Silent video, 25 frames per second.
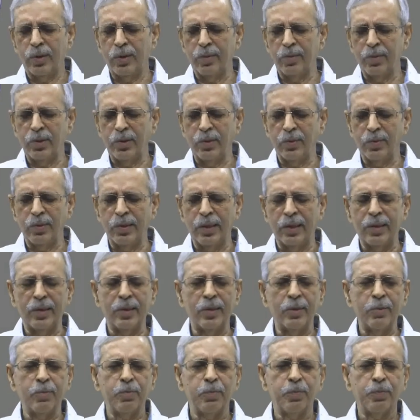which we are
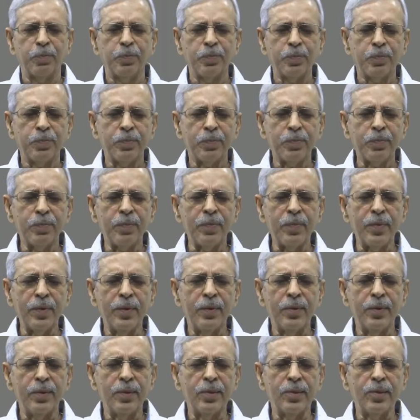
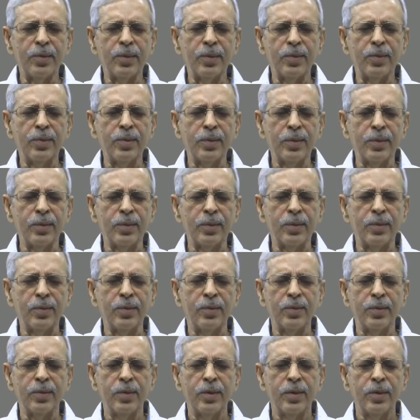discussing
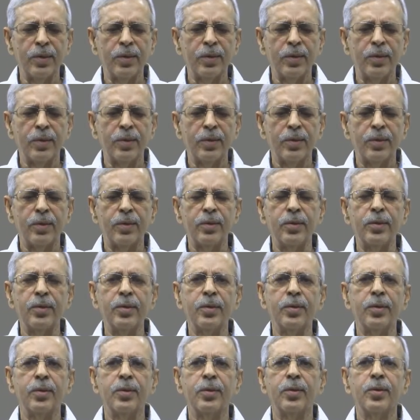is the
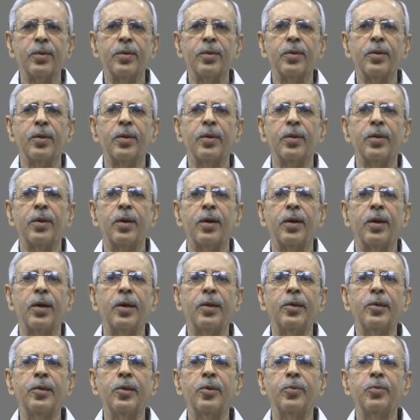
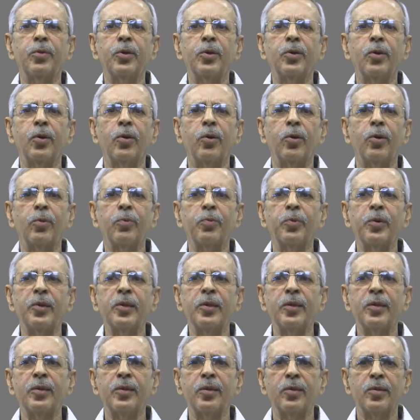idea of the
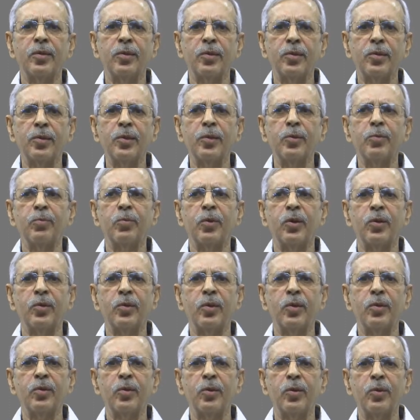corporate Rishi
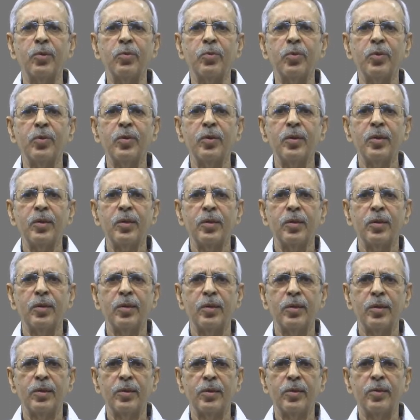model of
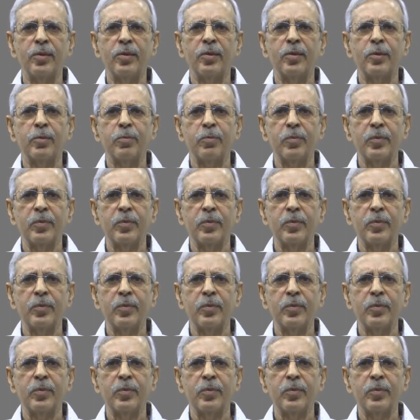leadership.